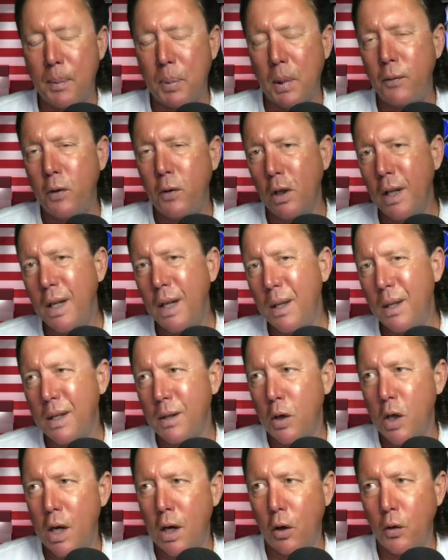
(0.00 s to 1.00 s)
But if you look at,
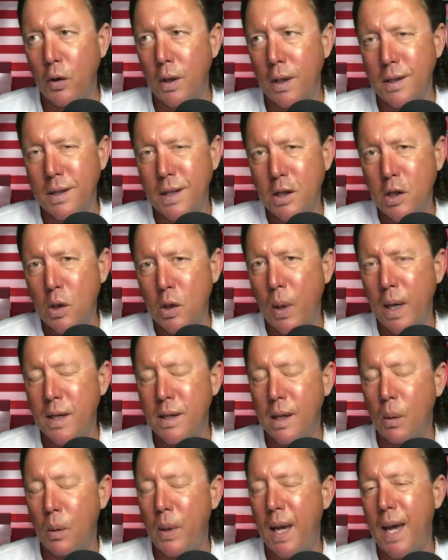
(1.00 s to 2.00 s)
the
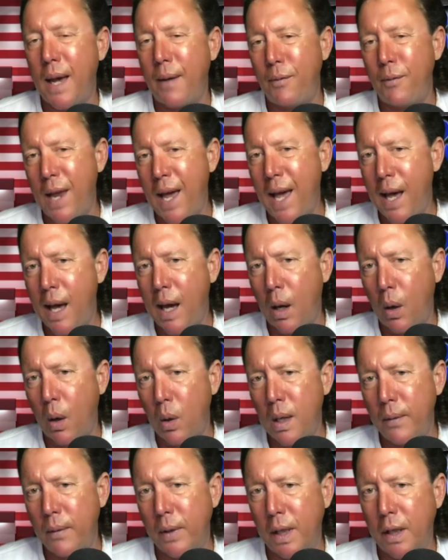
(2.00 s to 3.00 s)
situation that we have now,
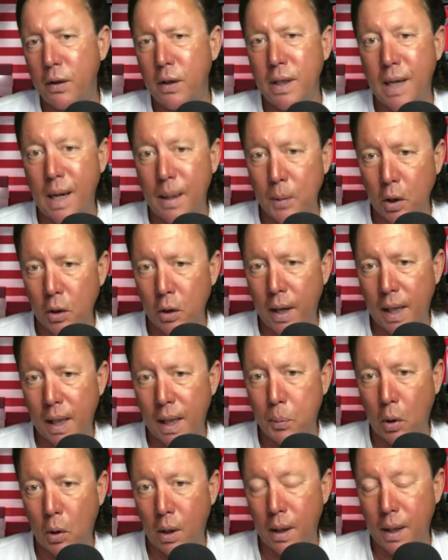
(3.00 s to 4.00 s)
even in the
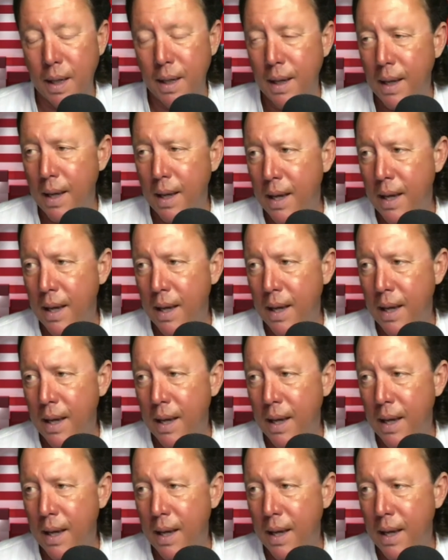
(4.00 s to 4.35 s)
Democratic Party,